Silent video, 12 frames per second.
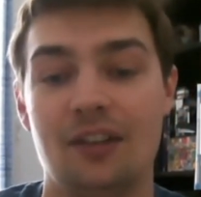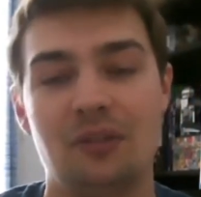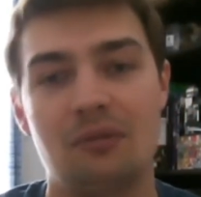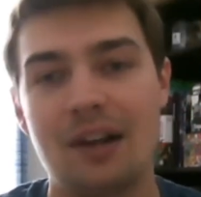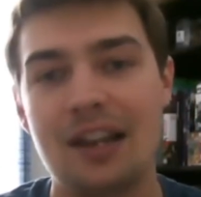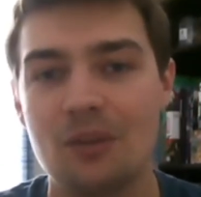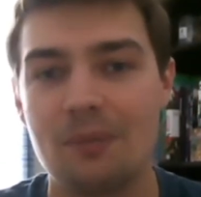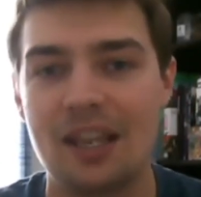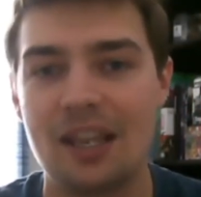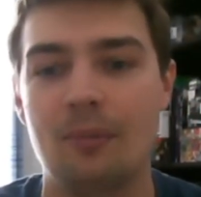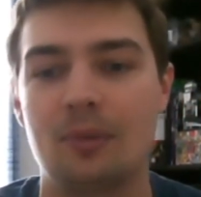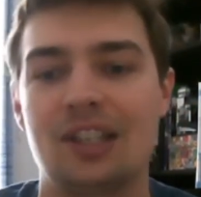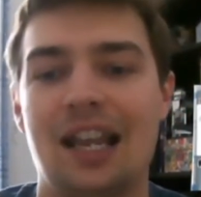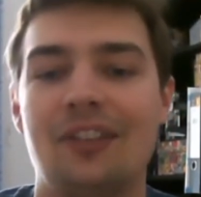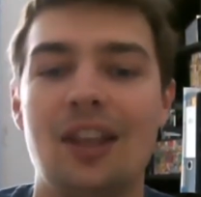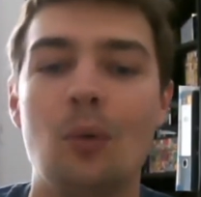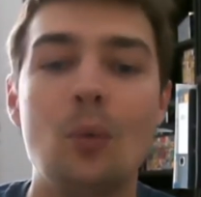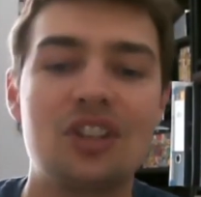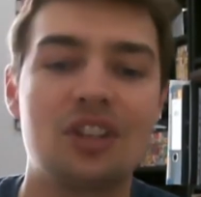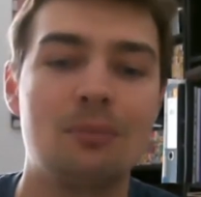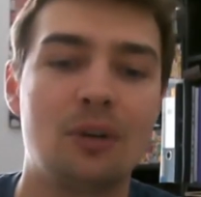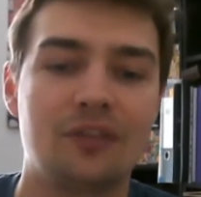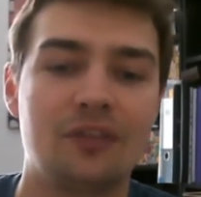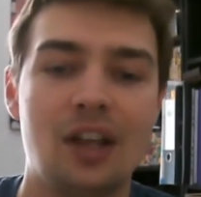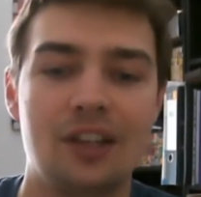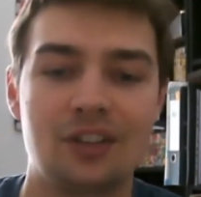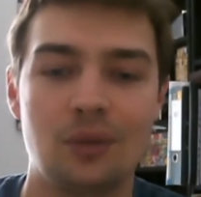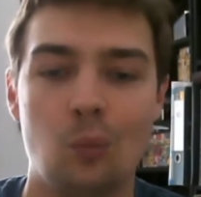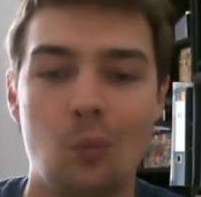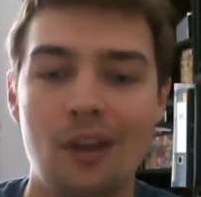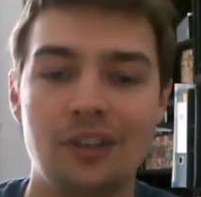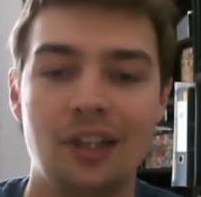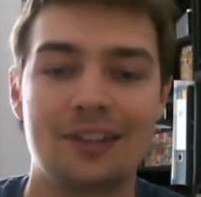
the ranger being able to add their wisdom modifier to 1